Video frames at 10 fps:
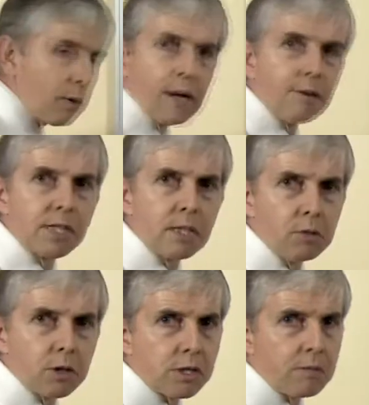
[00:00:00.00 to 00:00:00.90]
So we have
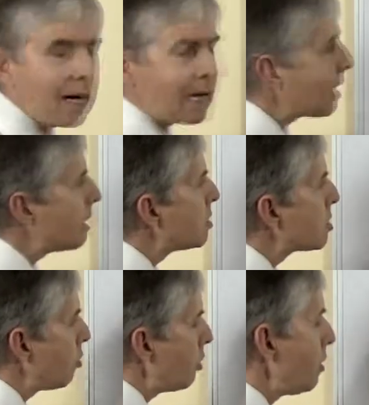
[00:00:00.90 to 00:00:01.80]
symbols to make
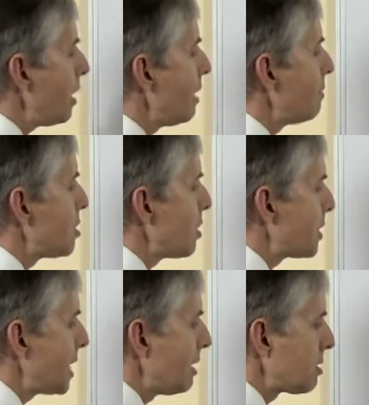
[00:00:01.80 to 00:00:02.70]
numbers all the way up to
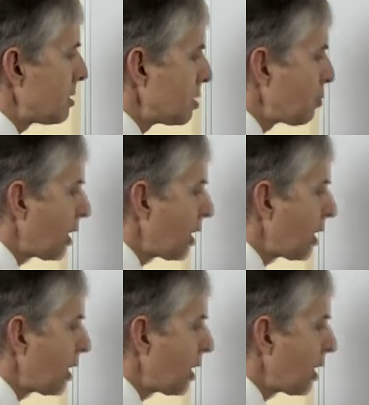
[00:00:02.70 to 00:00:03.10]
thousands.